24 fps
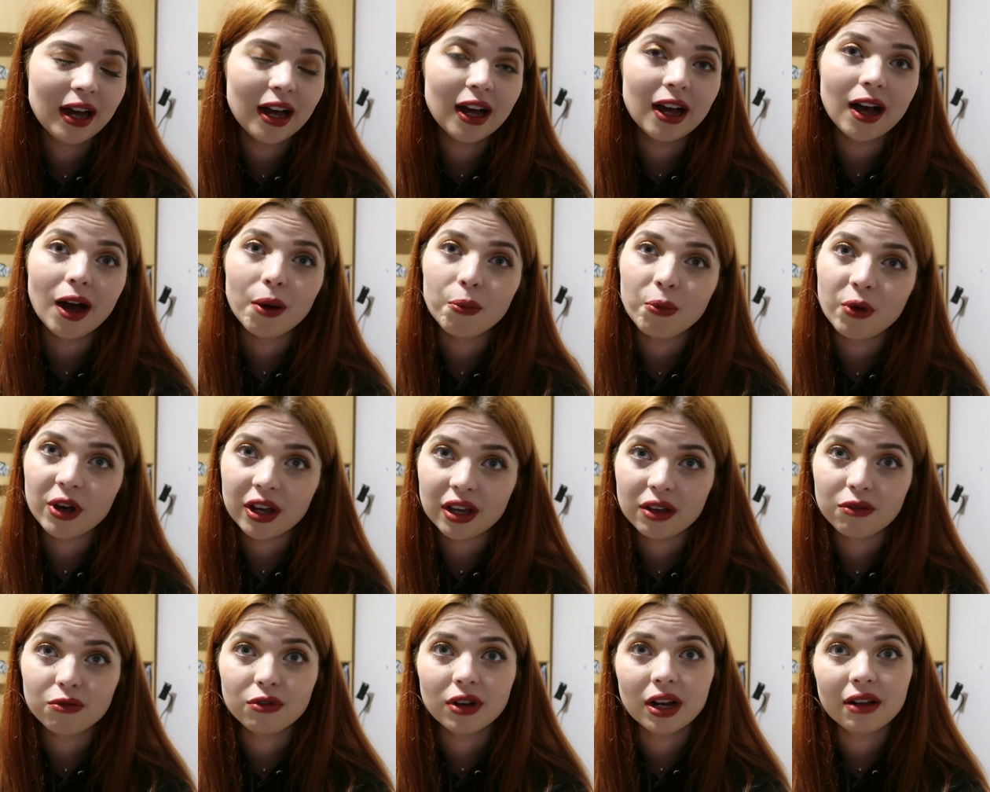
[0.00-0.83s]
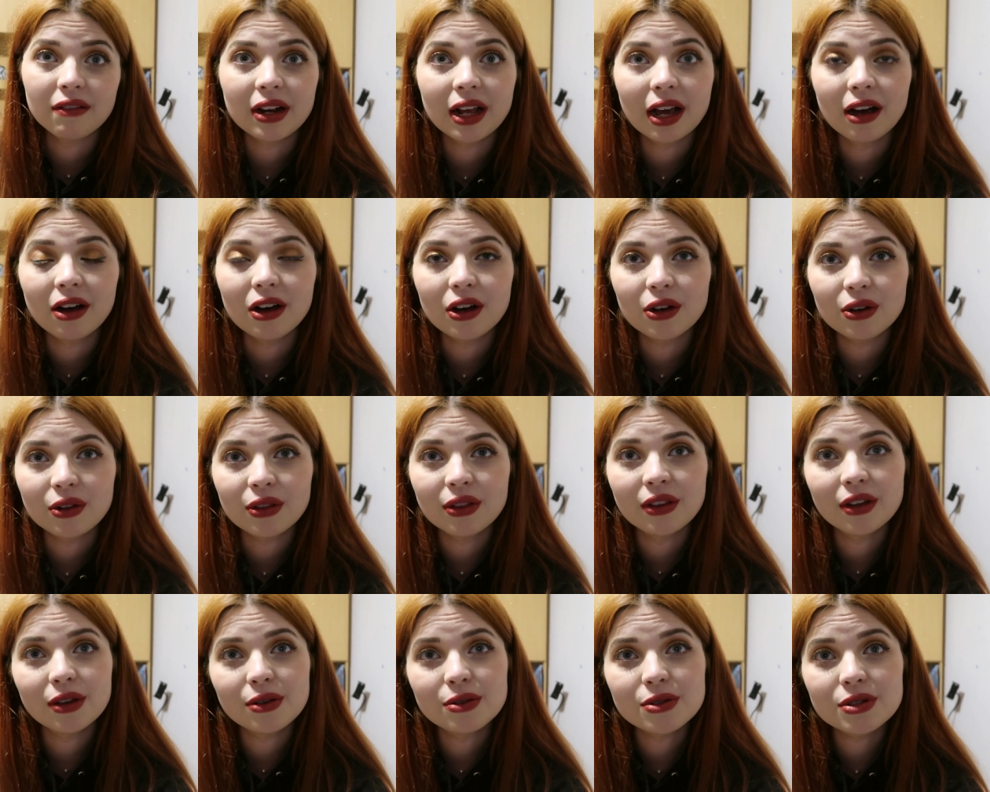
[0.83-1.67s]
I'm working really, really hard
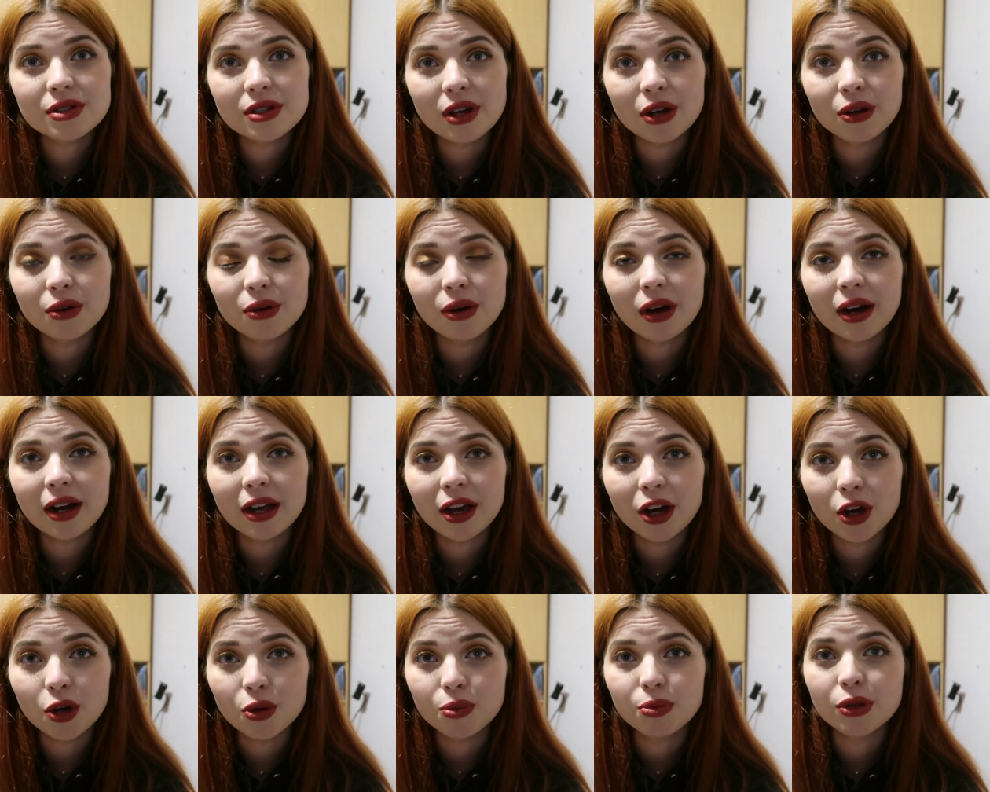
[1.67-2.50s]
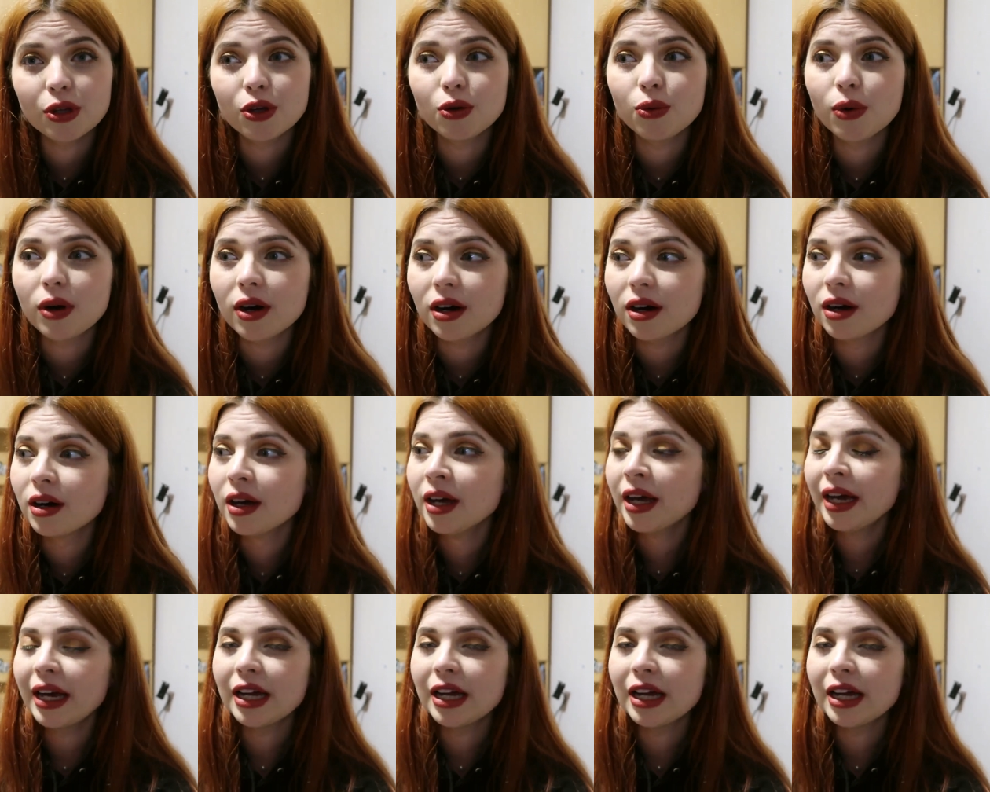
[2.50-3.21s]
on those, so I hope you are